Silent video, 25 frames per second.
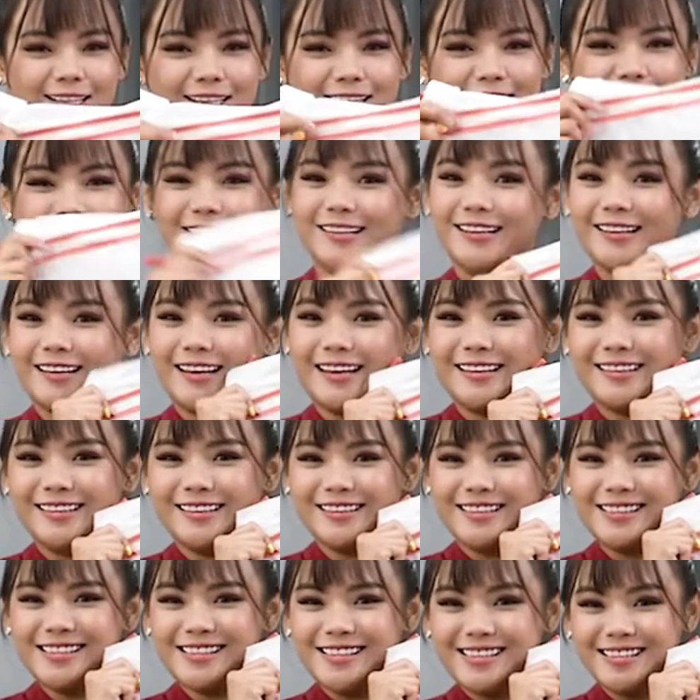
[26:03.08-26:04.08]
Look at
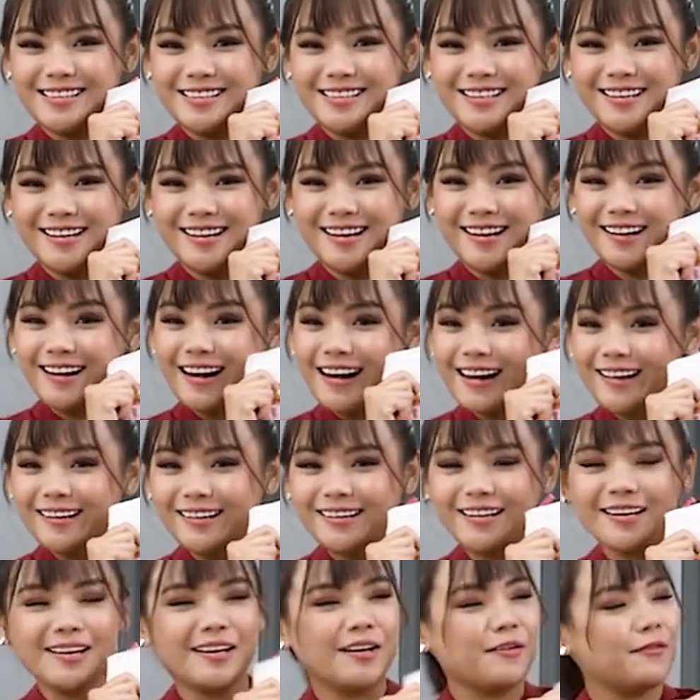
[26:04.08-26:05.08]
this, all right?
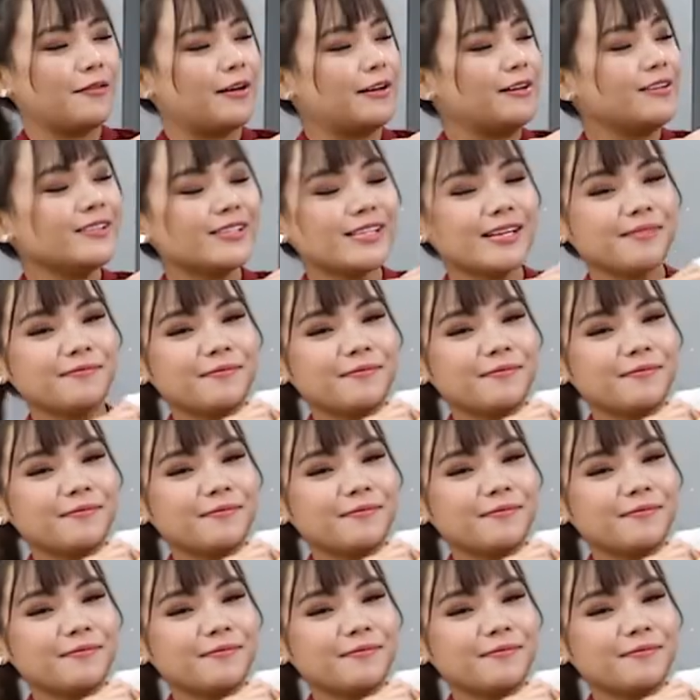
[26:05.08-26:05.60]
When you zip